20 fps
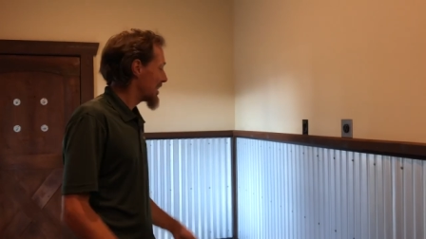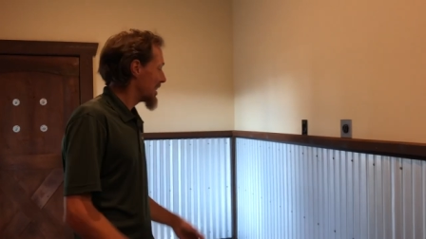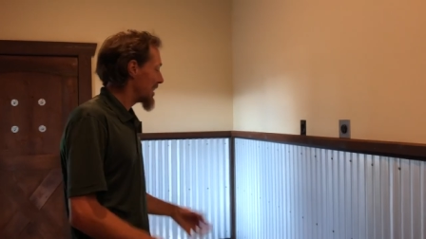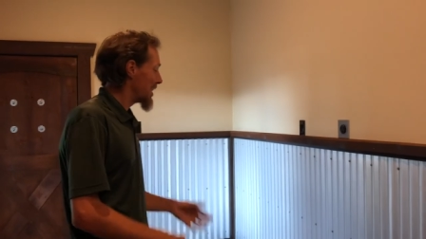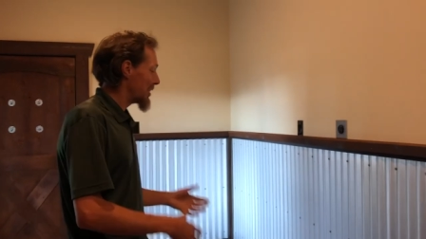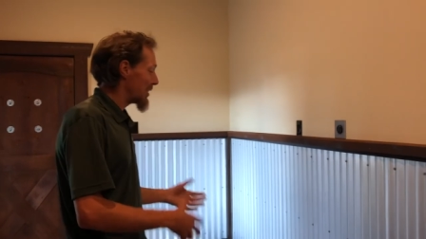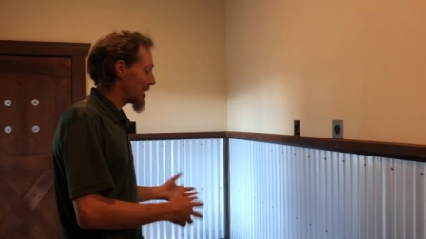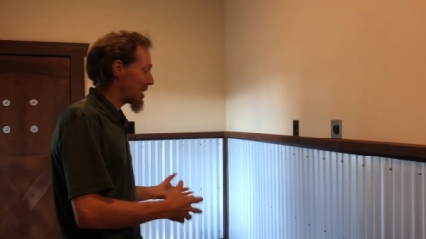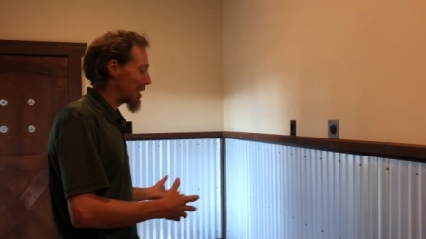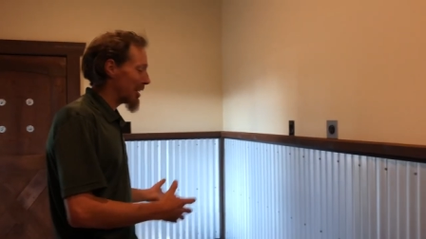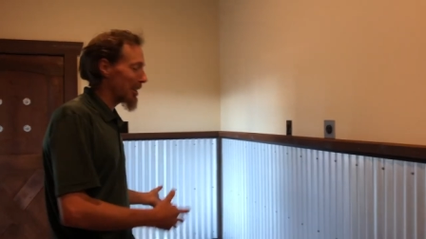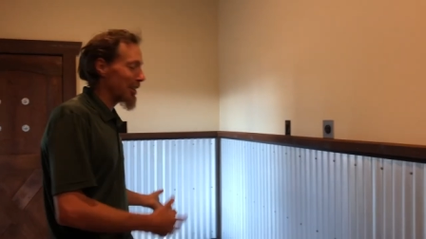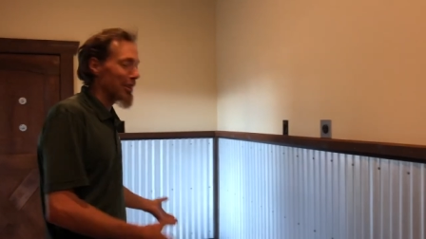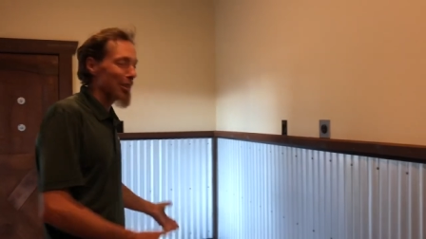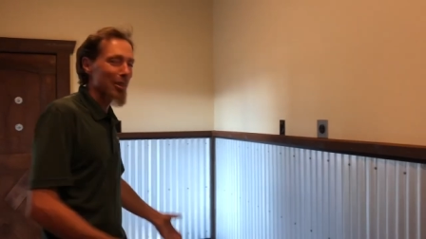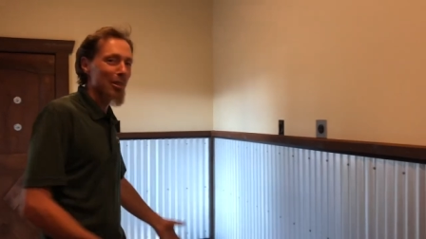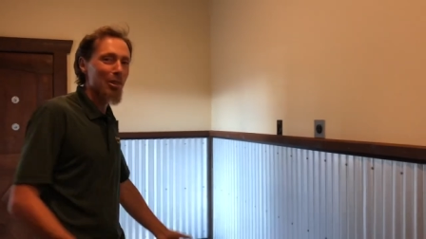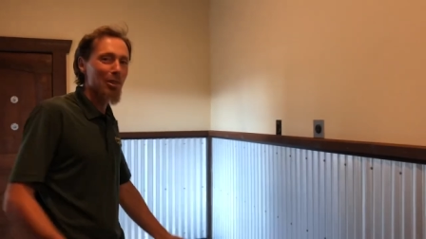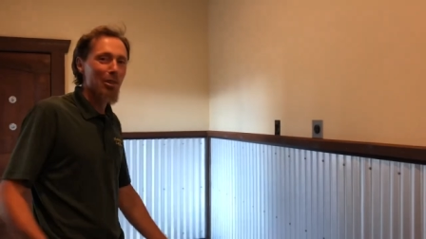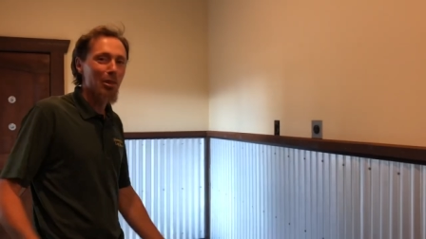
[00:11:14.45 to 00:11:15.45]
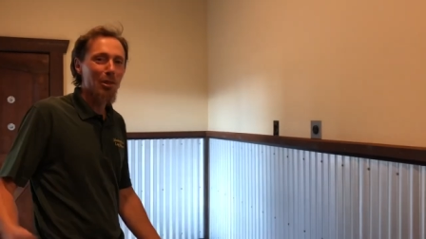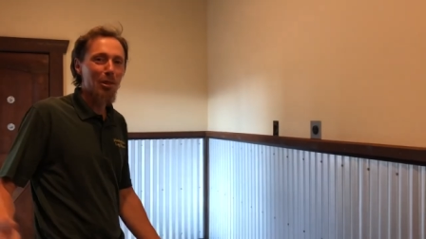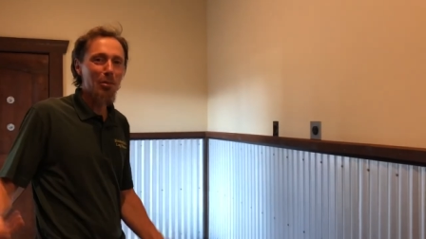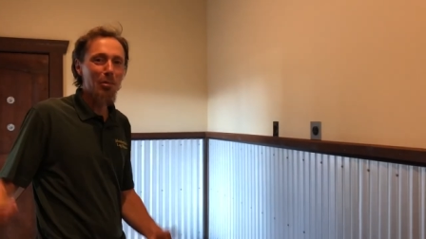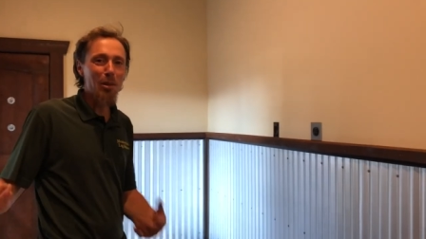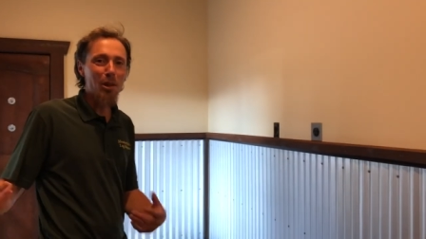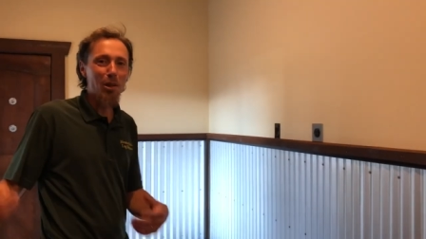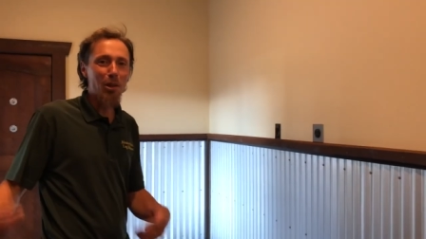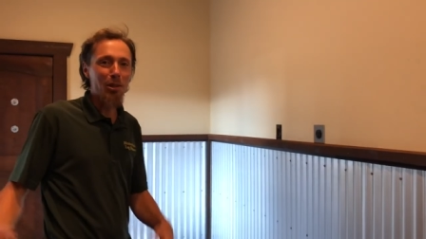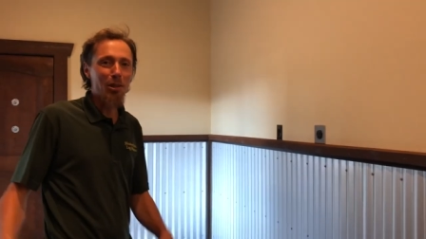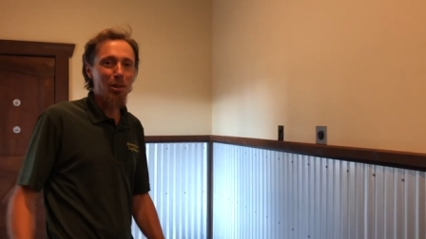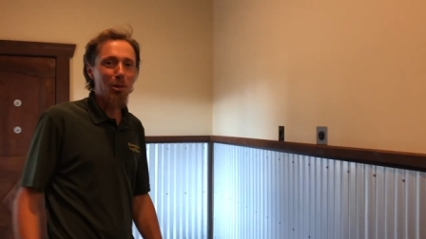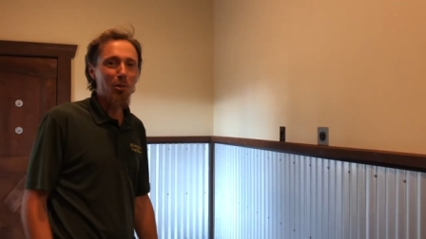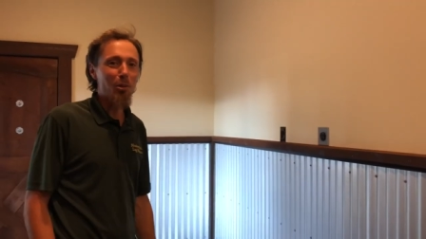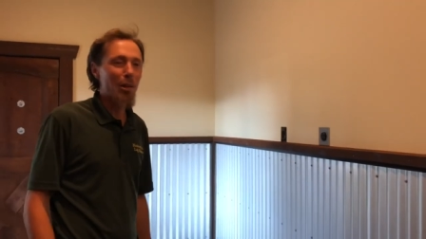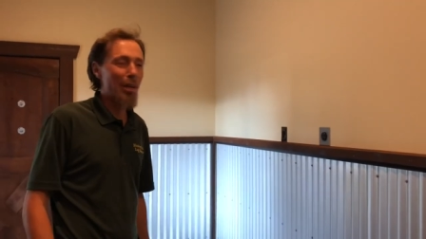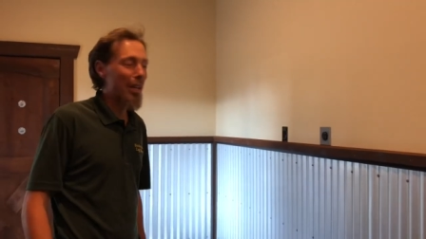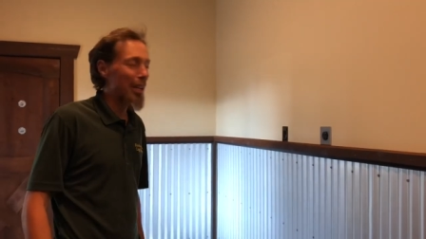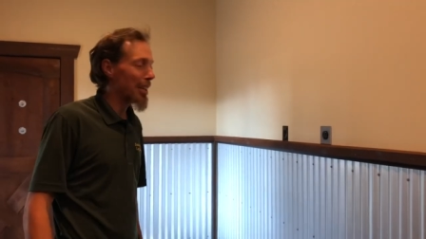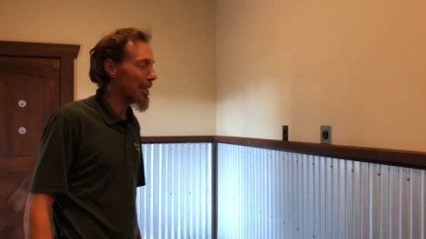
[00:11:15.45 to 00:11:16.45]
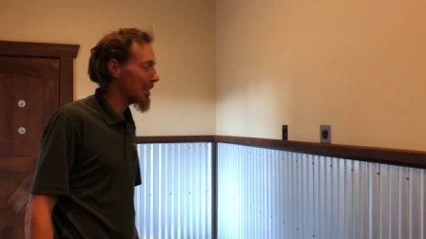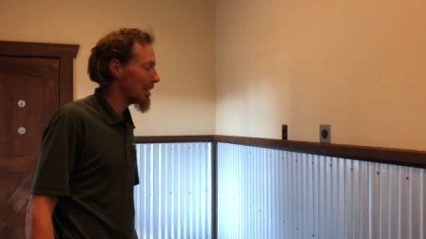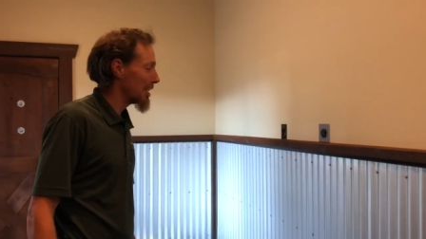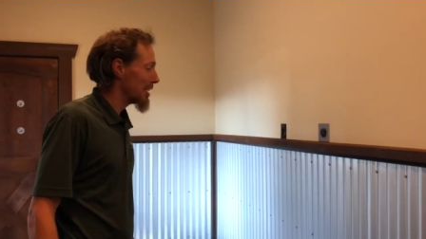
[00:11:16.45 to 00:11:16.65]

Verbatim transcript: and then you can be on your way.